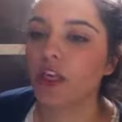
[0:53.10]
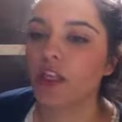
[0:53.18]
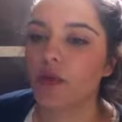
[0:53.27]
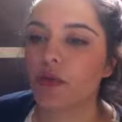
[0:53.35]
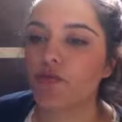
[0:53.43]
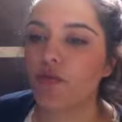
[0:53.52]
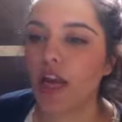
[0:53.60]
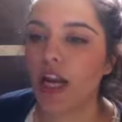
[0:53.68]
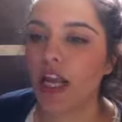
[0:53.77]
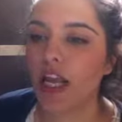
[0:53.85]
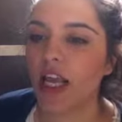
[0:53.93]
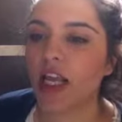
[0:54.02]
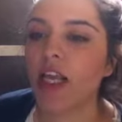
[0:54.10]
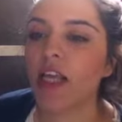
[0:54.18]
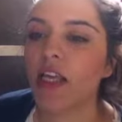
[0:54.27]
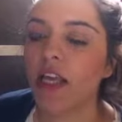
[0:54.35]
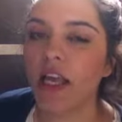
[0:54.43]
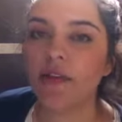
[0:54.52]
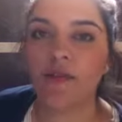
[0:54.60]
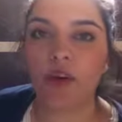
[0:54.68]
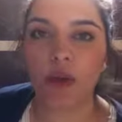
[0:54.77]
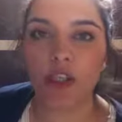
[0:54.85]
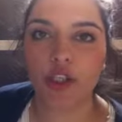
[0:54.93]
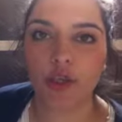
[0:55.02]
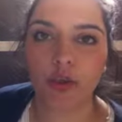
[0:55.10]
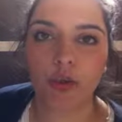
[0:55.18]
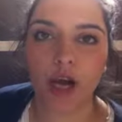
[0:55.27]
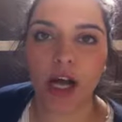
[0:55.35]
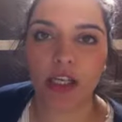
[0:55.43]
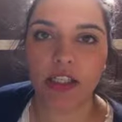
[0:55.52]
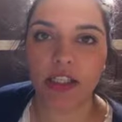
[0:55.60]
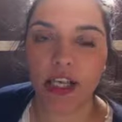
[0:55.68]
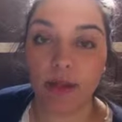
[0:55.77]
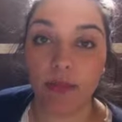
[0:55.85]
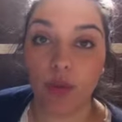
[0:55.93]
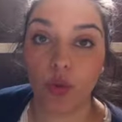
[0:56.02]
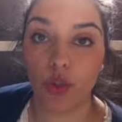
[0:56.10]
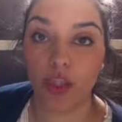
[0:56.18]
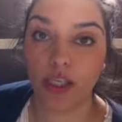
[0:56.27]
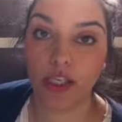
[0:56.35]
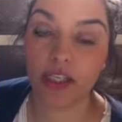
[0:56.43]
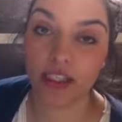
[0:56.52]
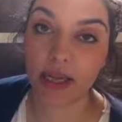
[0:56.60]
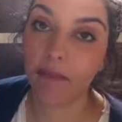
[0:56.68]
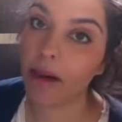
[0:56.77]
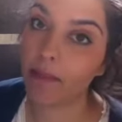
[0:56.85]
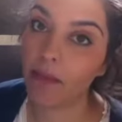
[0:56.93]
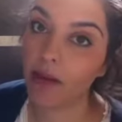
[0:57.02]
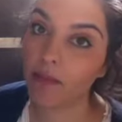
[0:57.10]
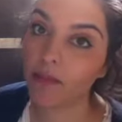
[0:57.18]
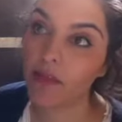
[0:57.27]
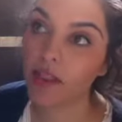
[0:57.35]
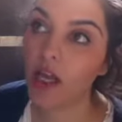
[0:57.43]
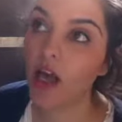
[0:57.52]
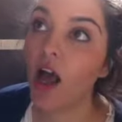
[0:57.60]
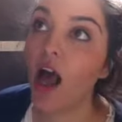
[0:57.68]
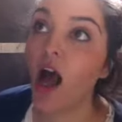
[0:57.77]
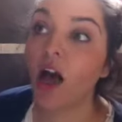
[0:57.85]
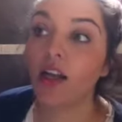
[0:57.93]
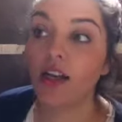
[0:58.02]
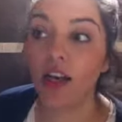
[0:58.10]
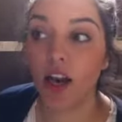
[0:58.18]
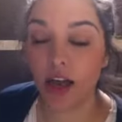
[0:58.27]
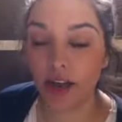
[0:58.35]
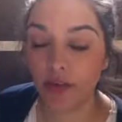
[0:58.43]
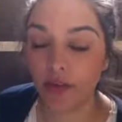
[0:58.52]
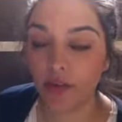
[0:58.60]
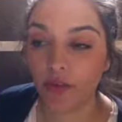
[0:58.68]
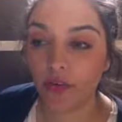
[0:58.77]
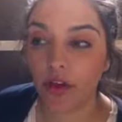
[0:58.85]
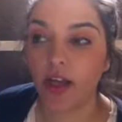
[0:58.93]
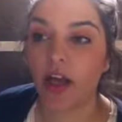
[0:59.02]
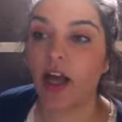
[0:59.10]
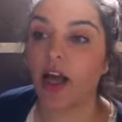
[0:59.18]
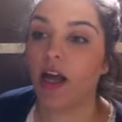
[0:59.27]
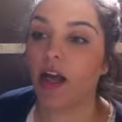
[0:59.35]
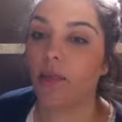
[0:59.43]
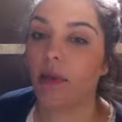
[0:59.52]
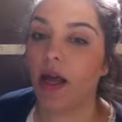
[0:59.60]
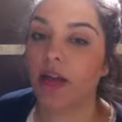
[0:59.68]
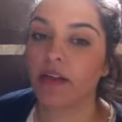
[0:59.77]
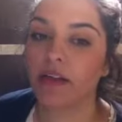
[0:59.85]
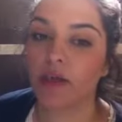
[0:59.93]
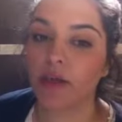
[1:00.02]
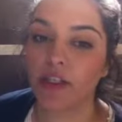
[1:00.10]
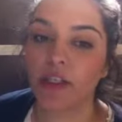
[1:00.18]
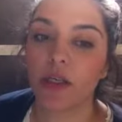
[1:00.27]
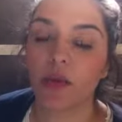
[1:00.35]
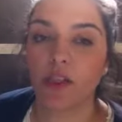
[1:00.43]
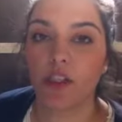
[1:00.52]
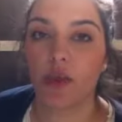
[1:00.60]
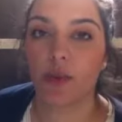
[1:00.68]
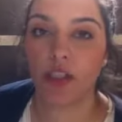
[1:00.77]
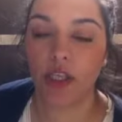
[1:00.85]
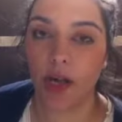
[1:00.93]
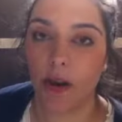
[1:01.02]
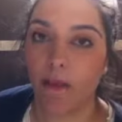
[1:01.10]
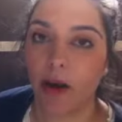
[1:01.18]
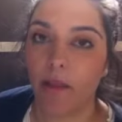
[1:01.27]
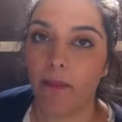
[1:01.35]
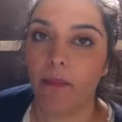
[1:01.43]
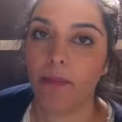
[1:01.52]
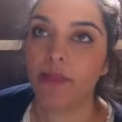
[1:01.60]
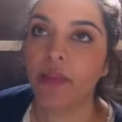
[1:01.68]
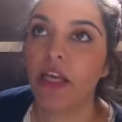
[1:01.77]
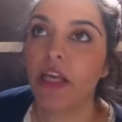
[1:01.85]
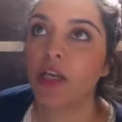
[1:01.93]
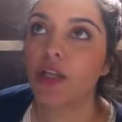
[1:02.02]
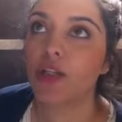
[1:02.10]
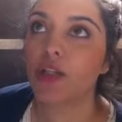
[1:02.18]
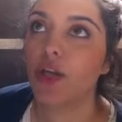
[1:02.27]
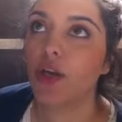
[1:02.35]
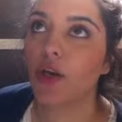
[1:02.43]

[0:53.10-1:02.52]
She was really influential and important in my mum's life, and especially when she was a young mum. So